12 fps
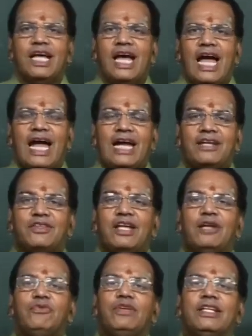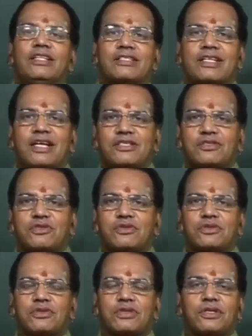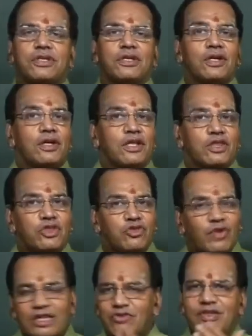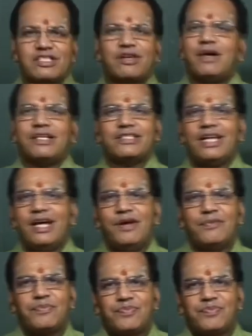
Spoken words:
And then we discussed Dvandva Samasa,